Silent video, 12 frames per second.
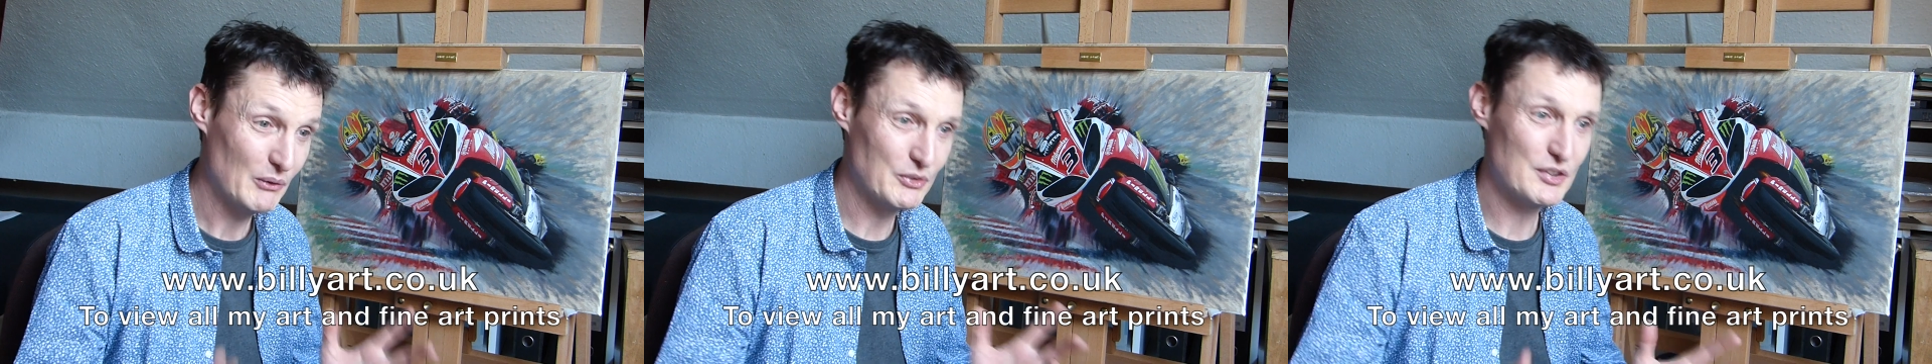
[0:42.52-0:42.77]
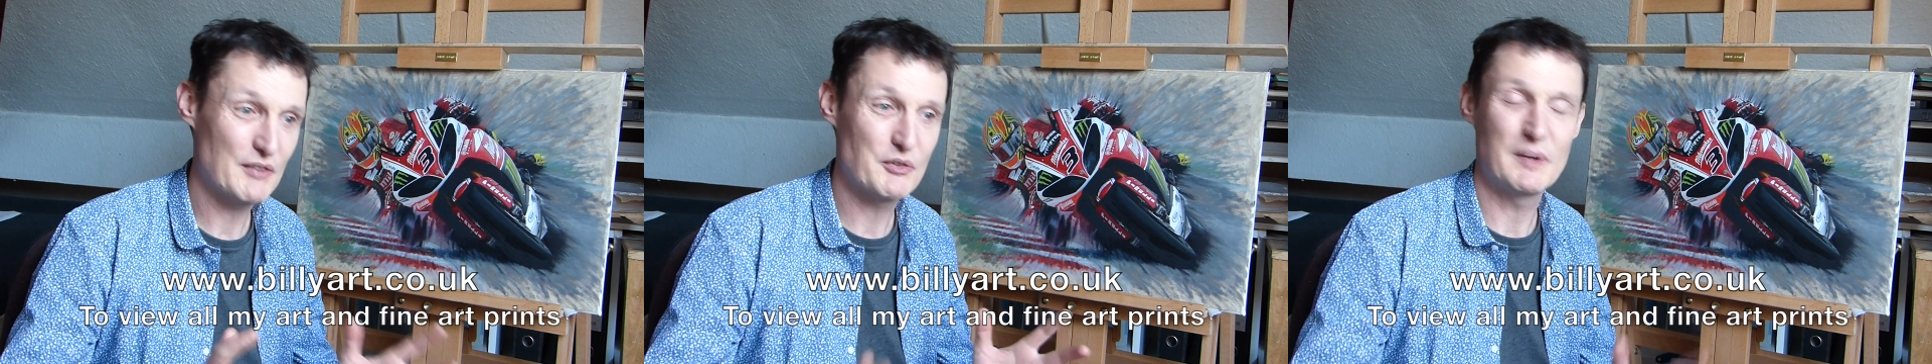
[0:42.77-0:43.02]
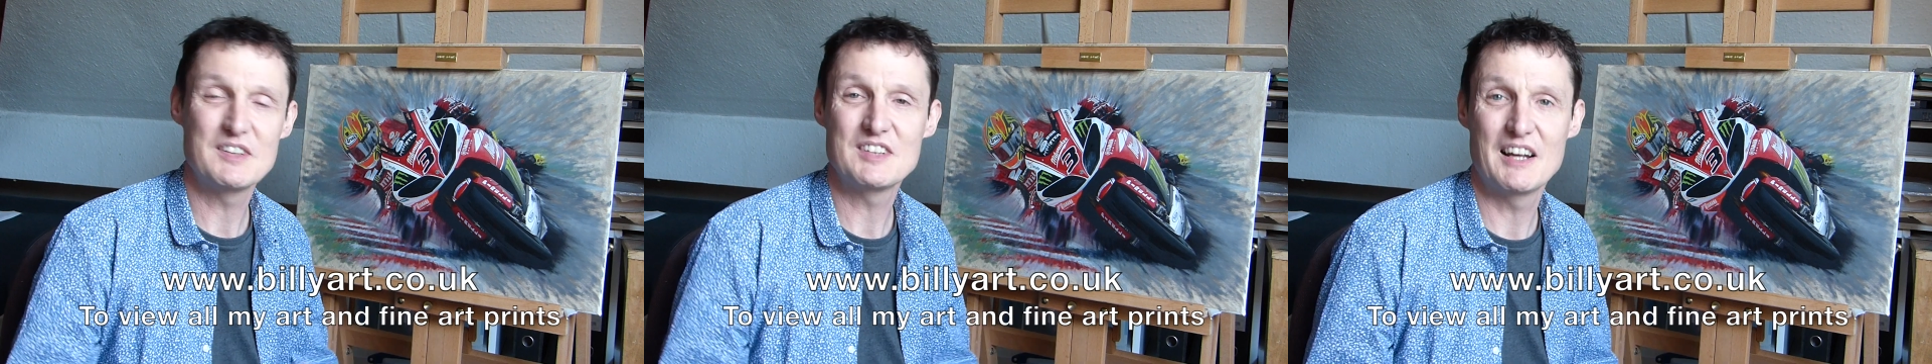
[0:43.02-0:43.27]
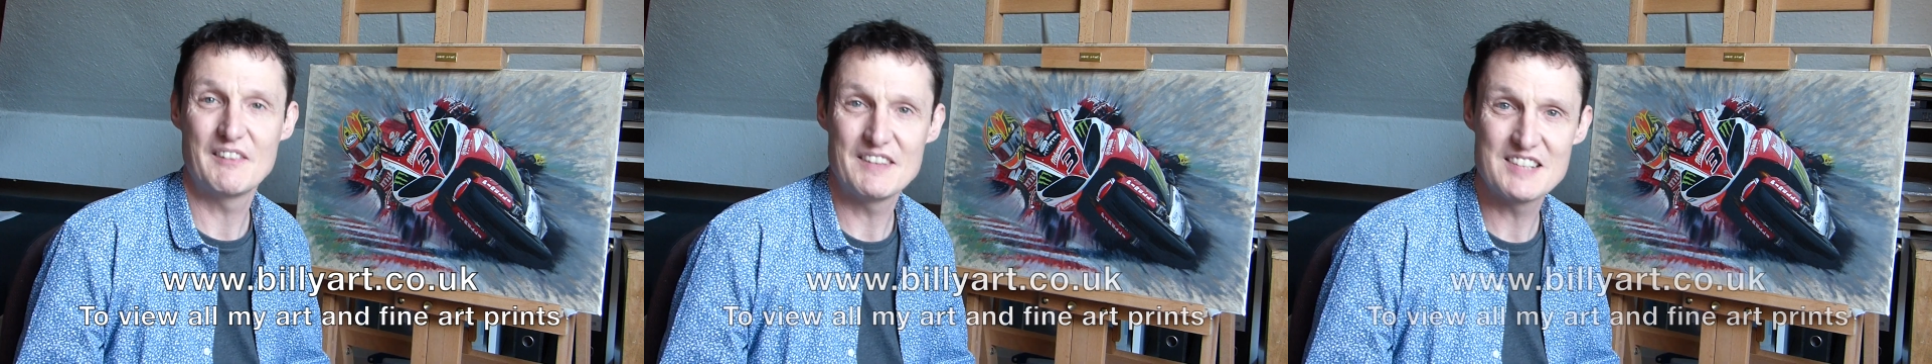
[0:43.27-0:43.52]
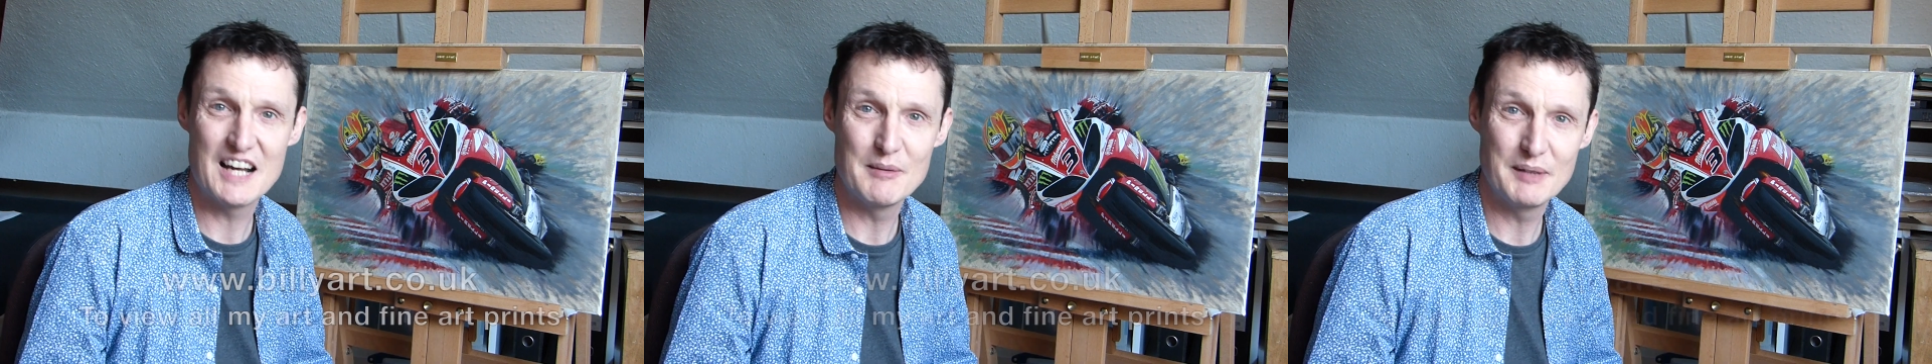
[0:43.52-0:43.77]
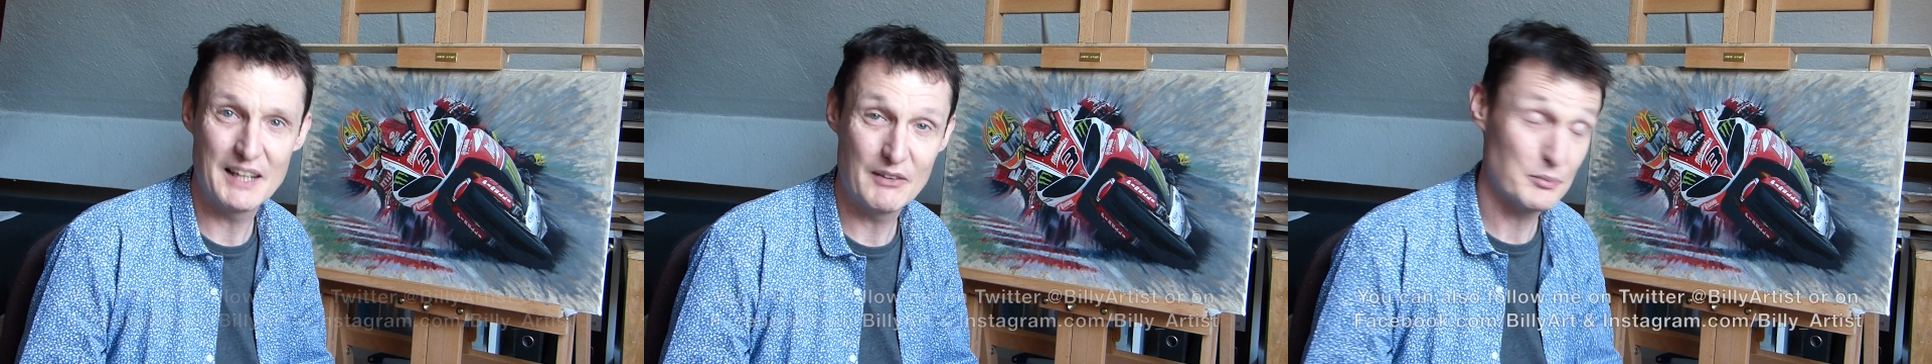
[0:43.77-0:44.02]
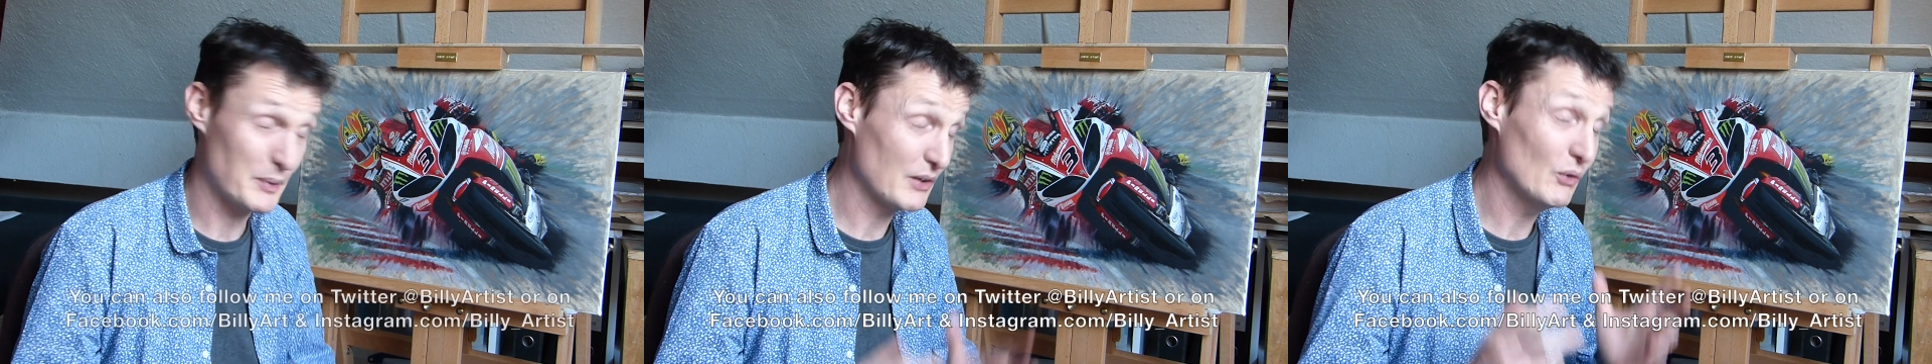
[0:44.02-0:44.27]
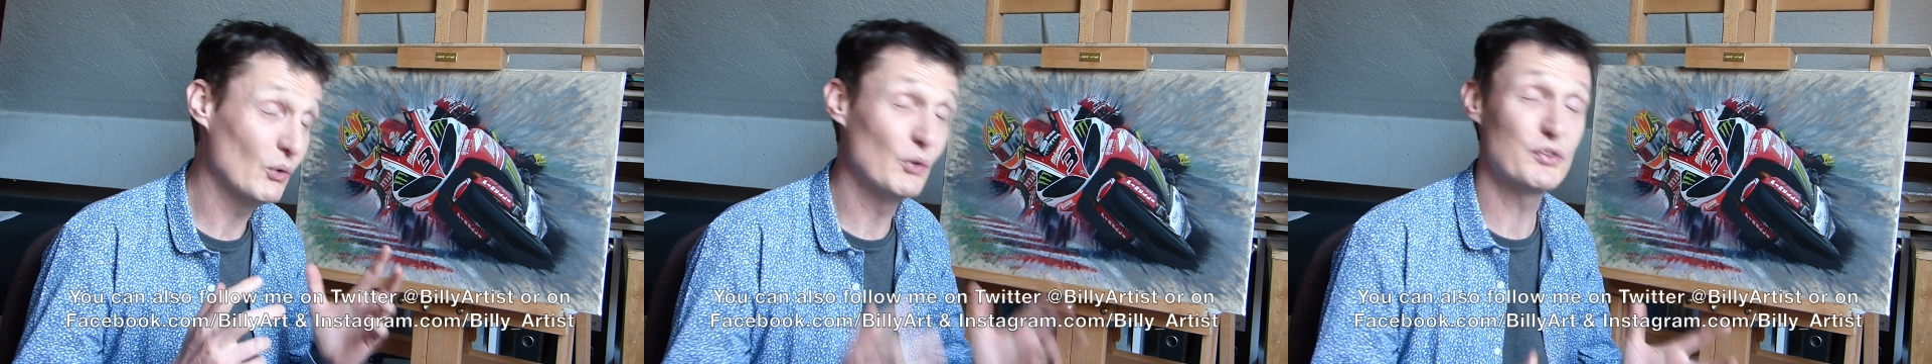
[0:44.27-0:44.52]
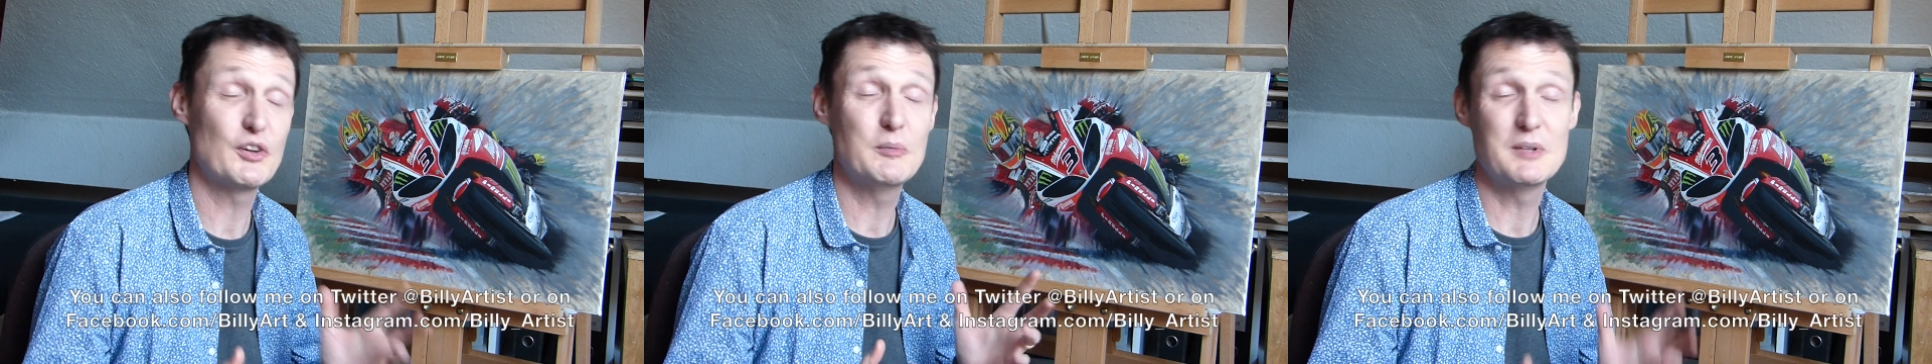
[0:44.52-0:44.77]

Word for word: We'll just have to wait and see how the time allows. But I'll also